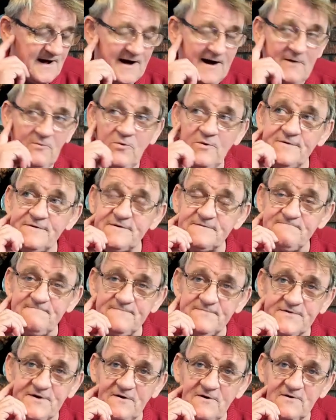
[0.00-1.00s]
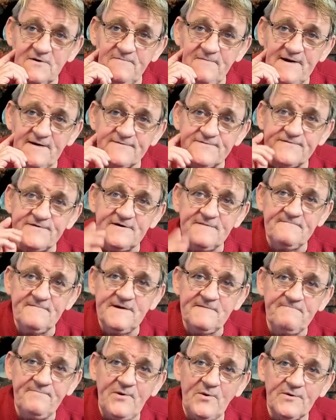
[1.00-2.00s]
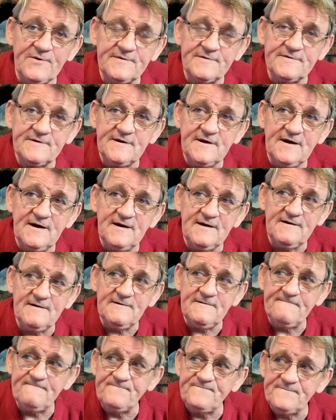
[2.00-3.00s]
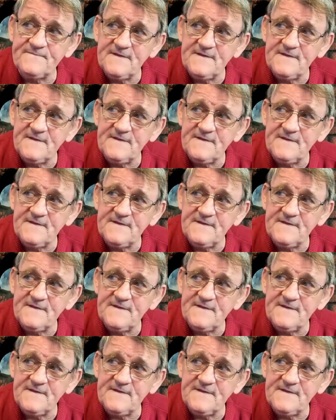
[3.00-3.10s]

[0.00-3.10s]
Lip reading: I wanted to talk about something important, how